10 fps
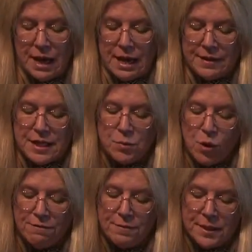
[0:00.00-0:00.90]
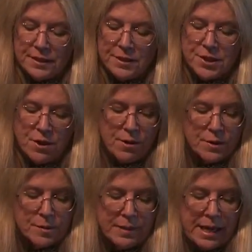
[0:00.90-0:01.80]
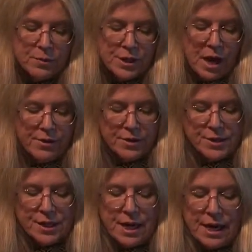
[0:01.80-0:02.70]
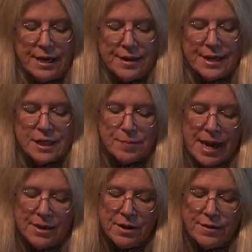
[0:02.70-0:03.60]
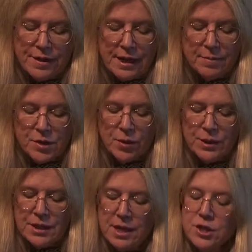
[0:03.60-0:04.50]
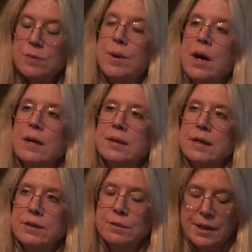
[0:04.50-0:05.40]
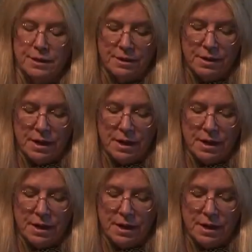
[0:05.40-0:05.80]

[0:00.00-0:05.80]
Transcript: These more familiar songs blend with others that expand on themes only touched upon in the written,